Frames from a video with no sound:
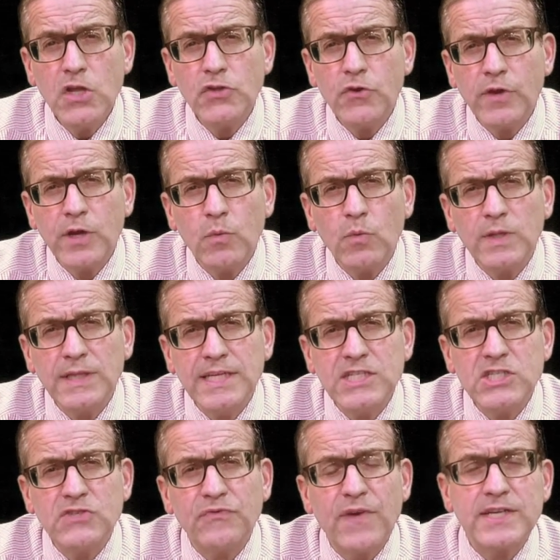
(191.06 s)
During a
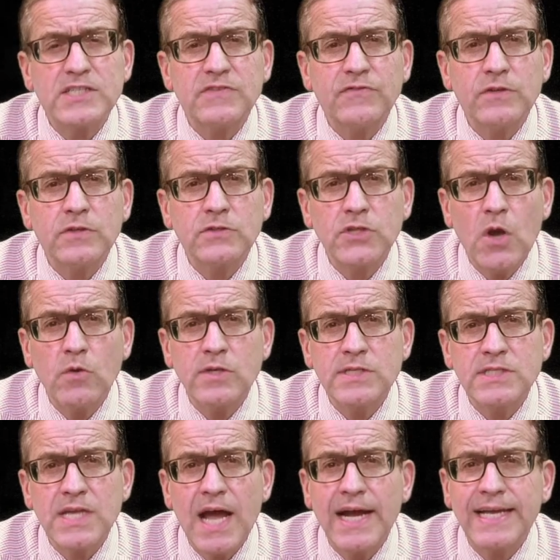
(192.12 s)
religious festival known
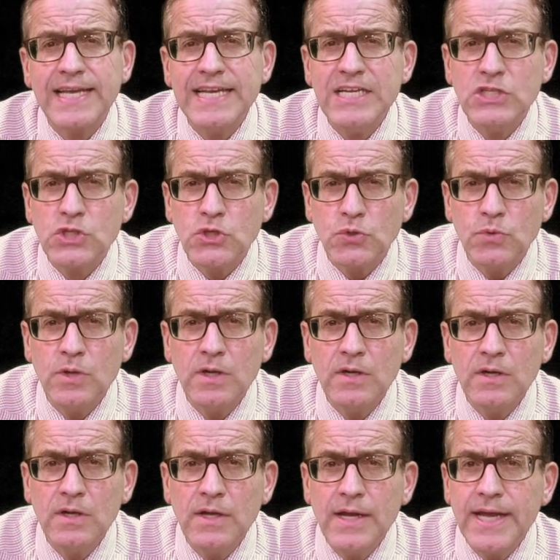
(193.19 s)
as Akitu,
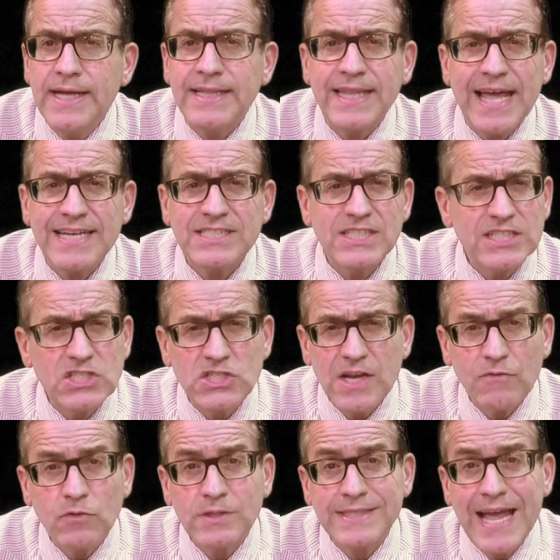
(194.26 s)
it lasted
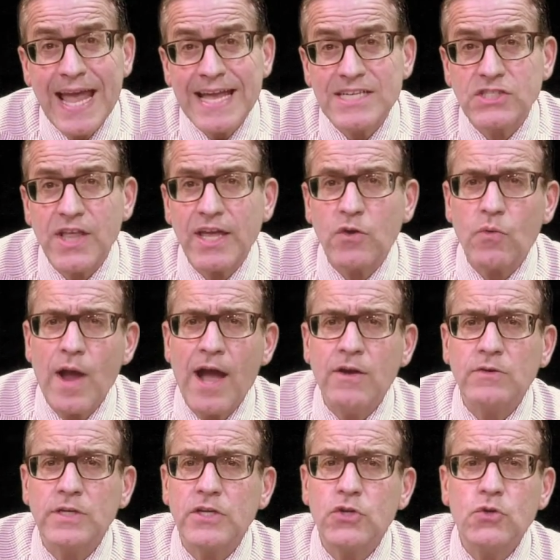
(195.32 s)
several days. They
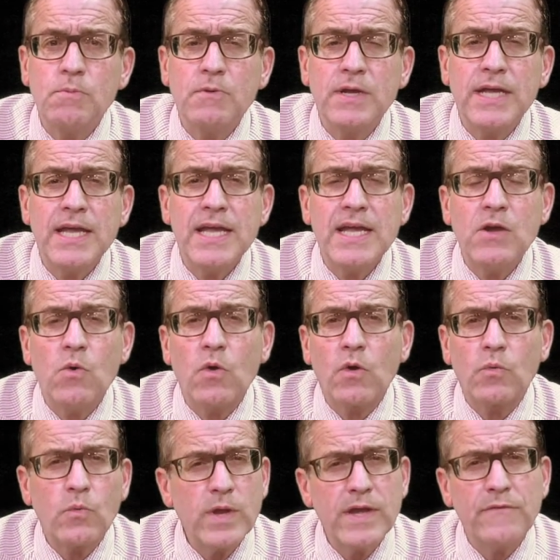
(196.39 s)
crowned a new king
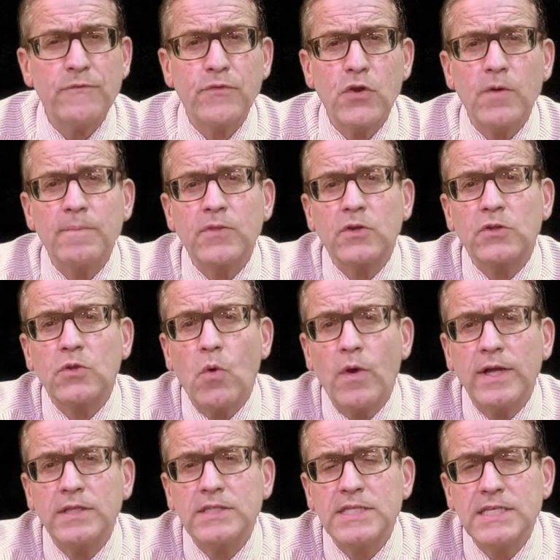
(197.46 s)
or reaffirmed their
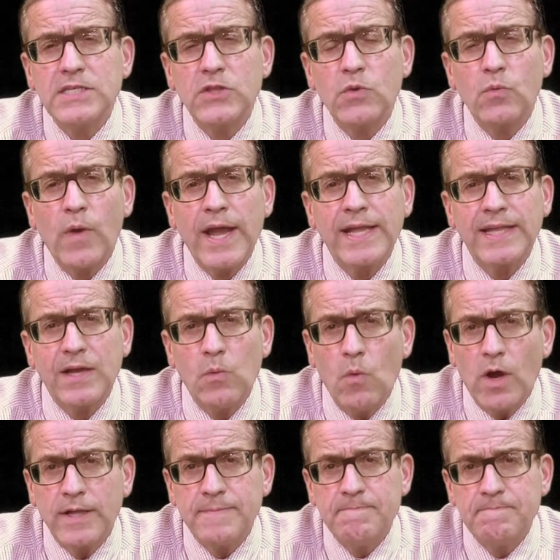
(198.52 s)
loyalty to the reigning
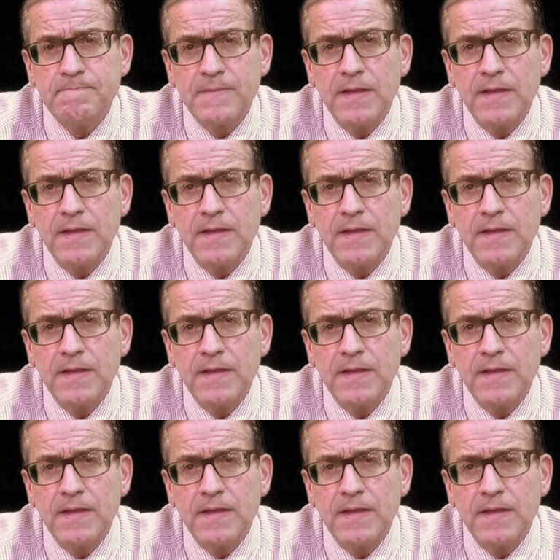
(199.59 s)
one,